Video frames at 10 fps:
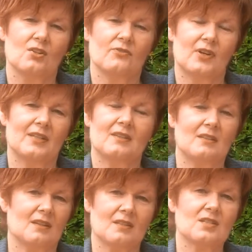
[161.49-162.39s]
you'll find that,
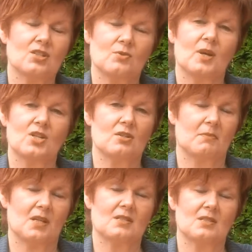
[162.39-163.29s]
yeah, the
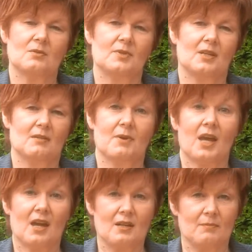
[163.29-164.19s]
situation may still be
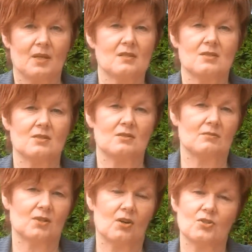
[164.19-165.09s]
bad, it may
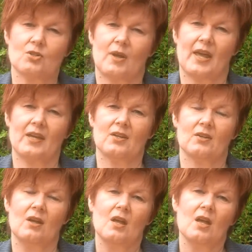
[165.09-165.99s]
still cause you
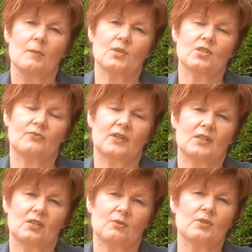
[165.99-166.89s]
anger, but you
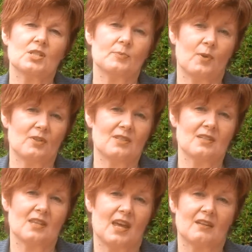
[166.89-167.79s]
find that your response
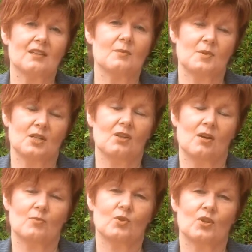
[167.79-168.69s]
to that can be a
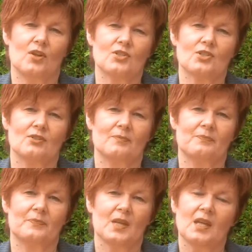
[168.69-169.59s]
lot more logical.
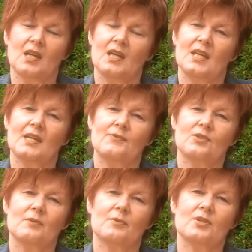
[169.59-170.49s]
If
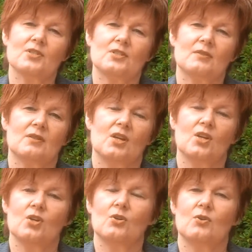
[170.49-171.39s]
you're a person
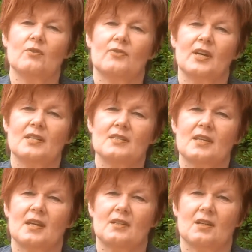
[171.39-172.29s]
who finds
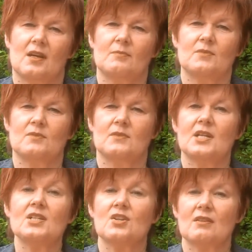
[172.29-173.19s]
that um,
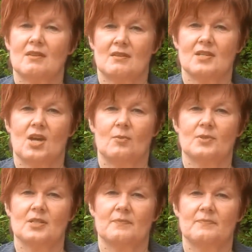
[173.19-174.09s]
touching things
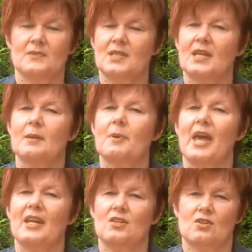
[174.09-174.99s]
helps, take a
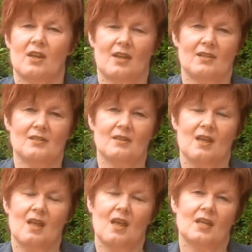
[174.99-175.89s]
pen in your hand.
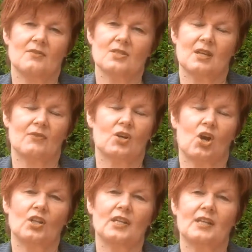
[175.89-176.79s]
And if, if a
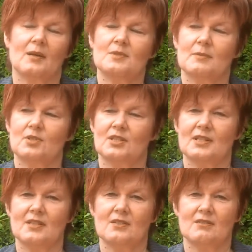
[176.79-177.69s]
colleague comes up to your
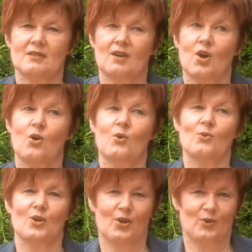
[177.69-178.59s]
desk, you think,
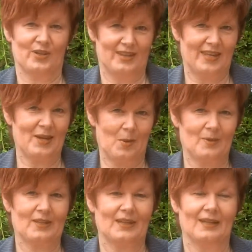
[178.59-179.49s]
oh no, here they come
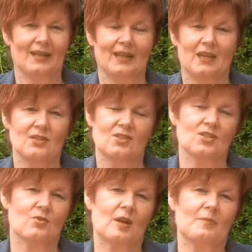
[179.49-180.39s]
again.
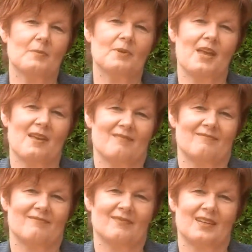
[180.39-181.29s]
Just grab the pen